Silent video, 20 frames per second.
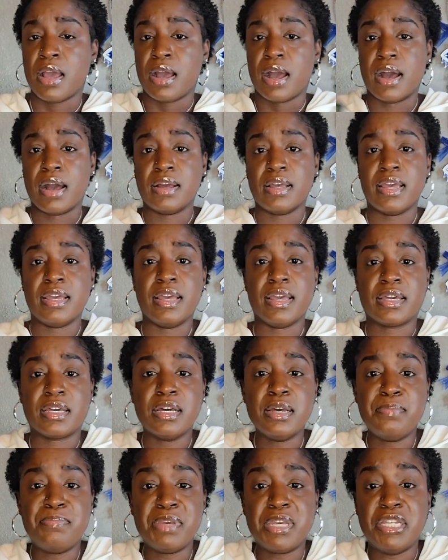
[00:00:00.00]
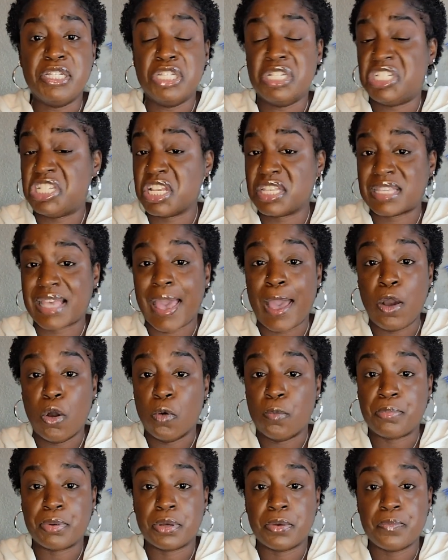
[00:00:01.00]
It could be just
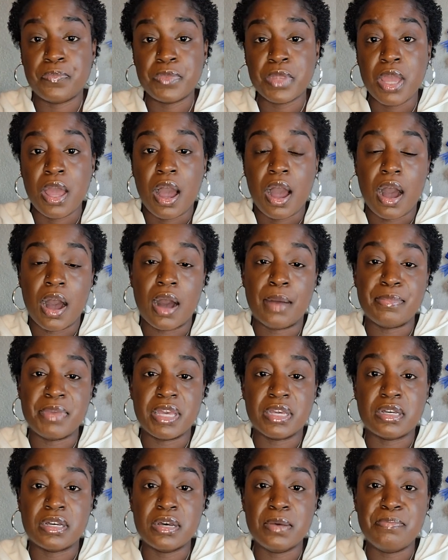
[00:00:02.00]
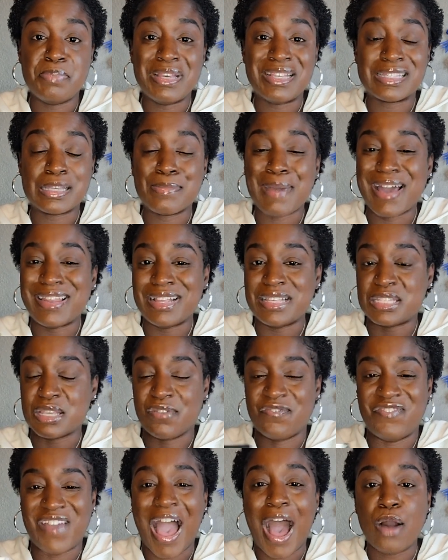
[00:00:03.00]
help. It could be somebody to
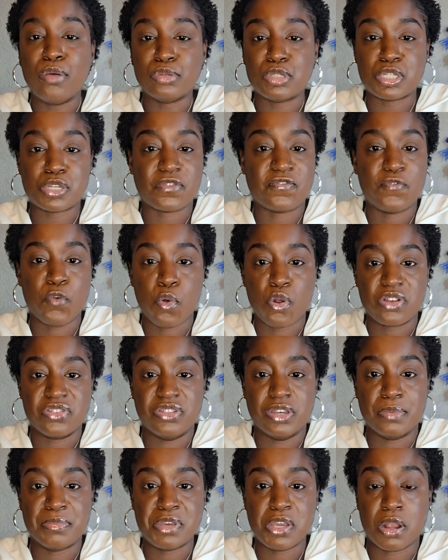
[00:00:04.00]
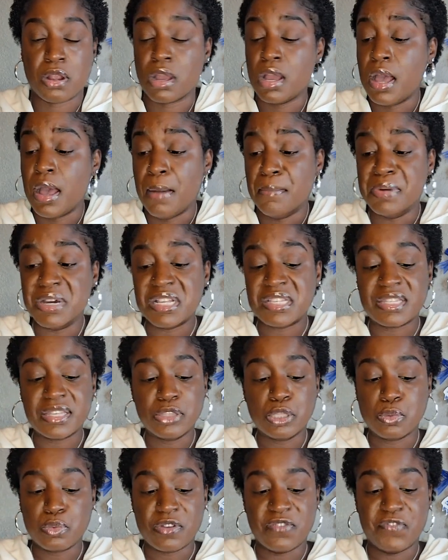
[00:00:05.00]
vouch for them here, but it's in
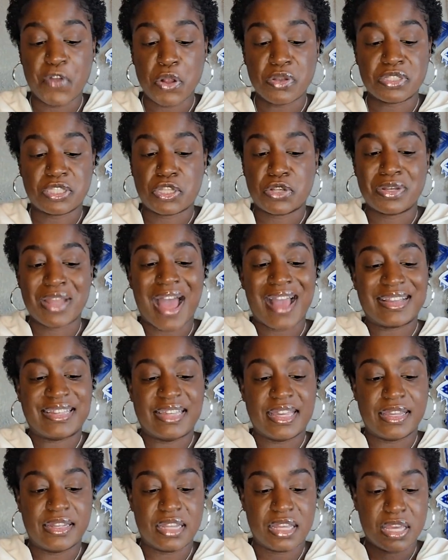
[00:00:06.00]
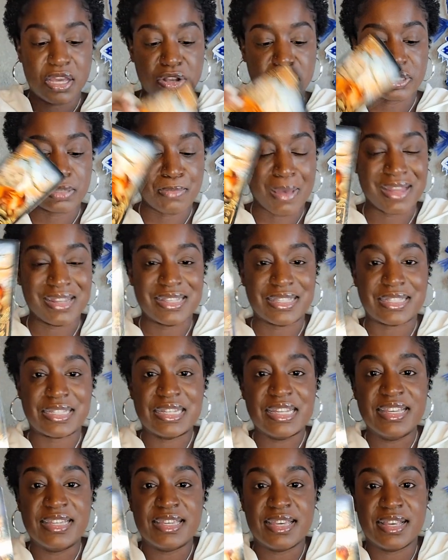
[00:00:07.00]
the reverse. They're not getting it here. Somebody's
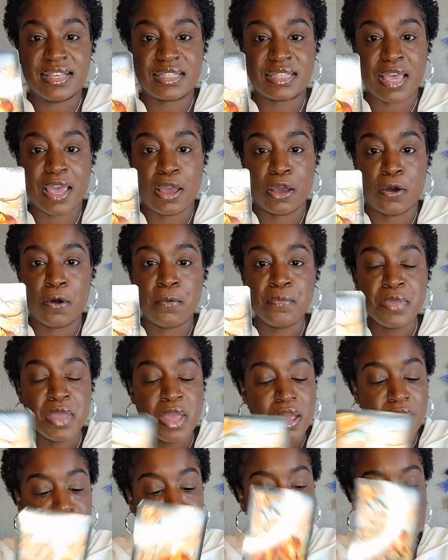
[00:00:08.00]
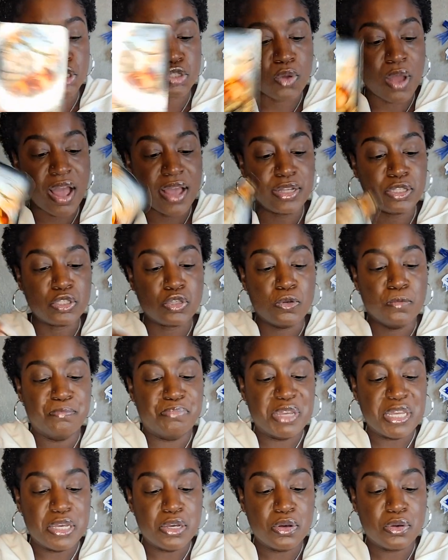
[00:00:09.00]
sneaky as hell. They're trying to
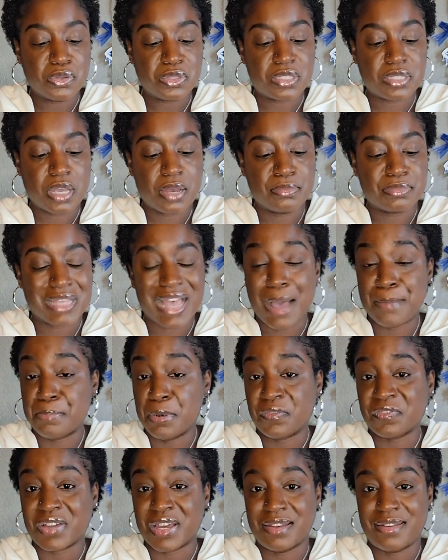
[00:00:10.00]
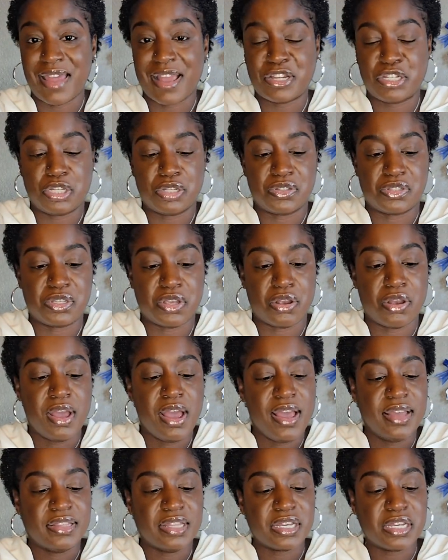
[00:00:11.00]
build some type of connections here.
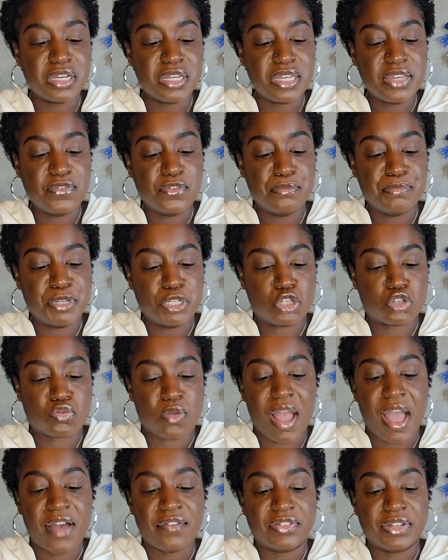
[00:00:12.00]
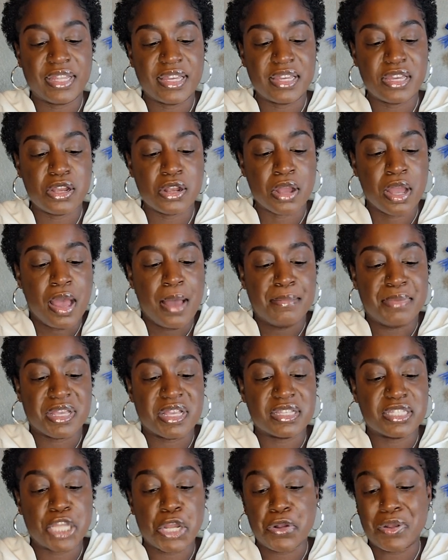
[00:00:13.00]
They could even be traveling here
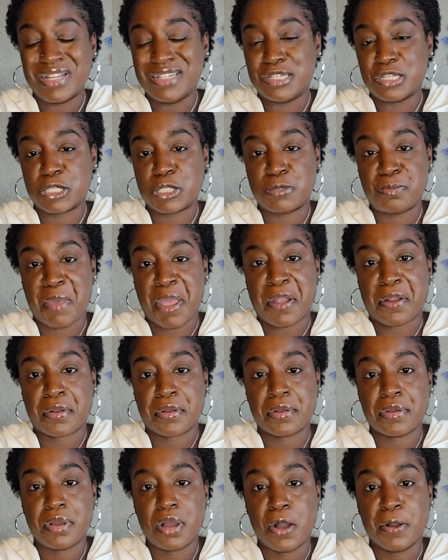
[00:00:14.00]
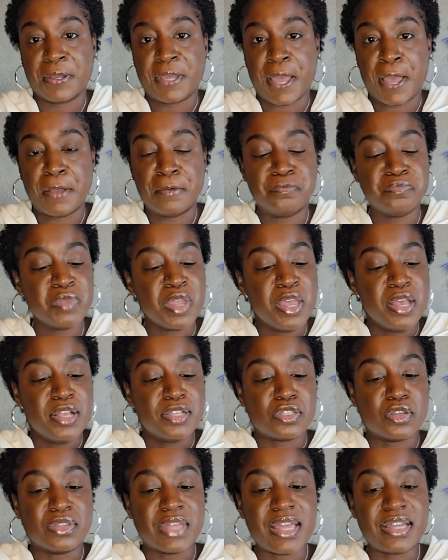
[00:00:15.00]
because they're in despair, okay?
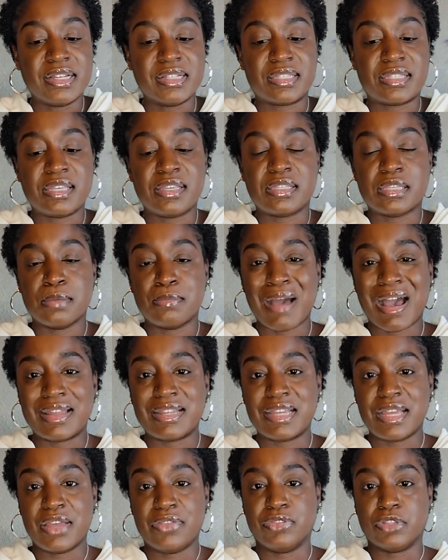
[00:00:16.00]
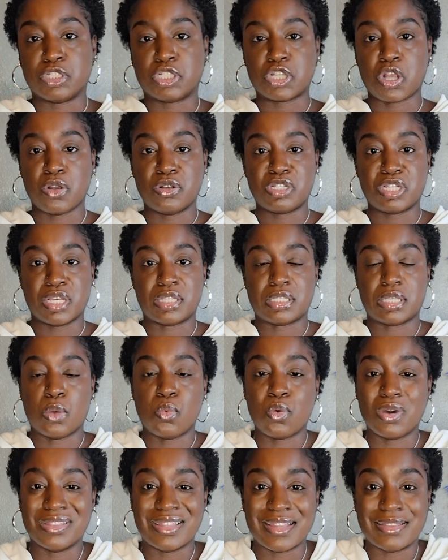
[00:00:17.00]
So they could see somebody in the church as
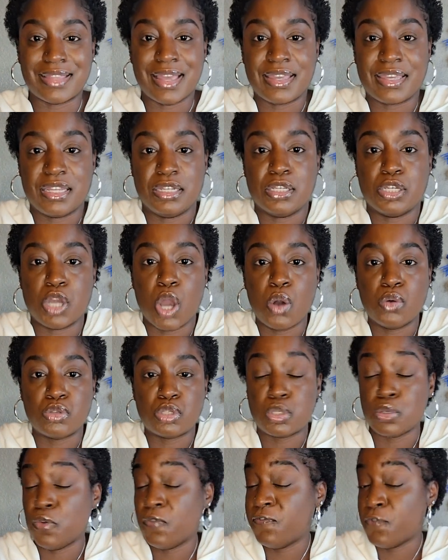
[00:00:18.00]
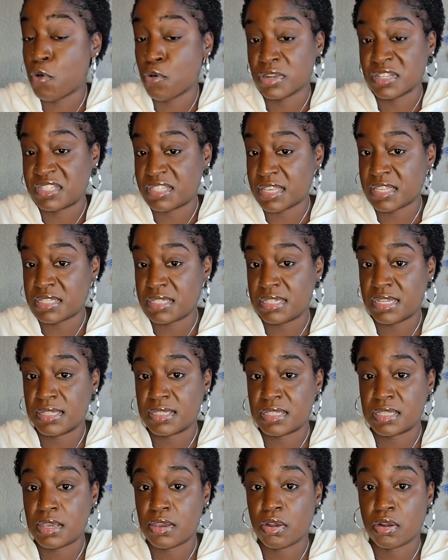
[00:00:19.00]
someone that they can go to for
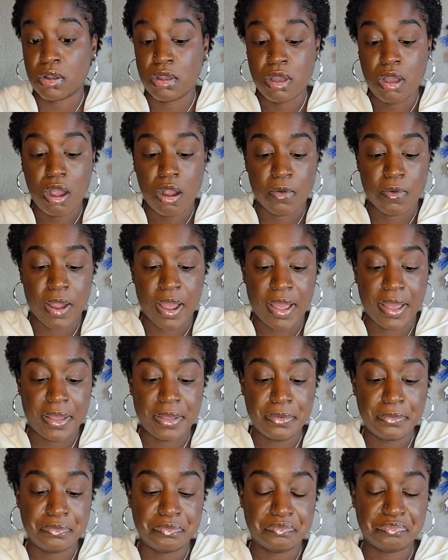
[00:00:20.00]
assistance here, all right?